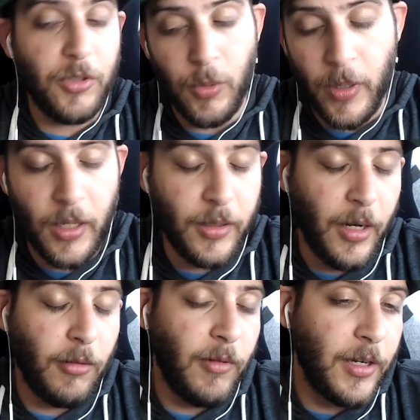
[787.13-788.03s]
She went out
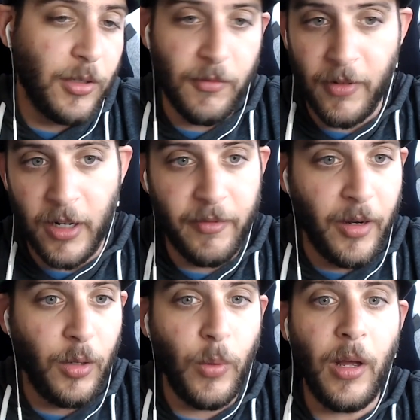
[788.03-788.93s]
there and wrestled very,
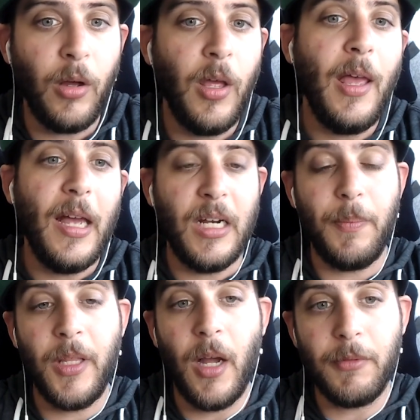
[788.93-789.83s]
very well, end up
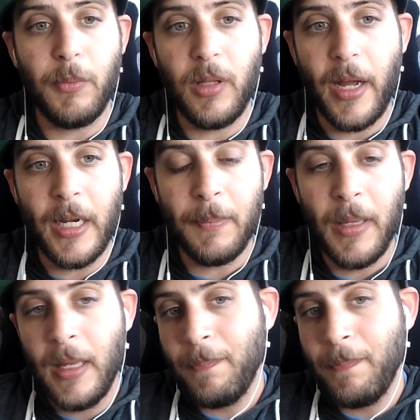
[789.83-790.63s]
in the optimal lineup.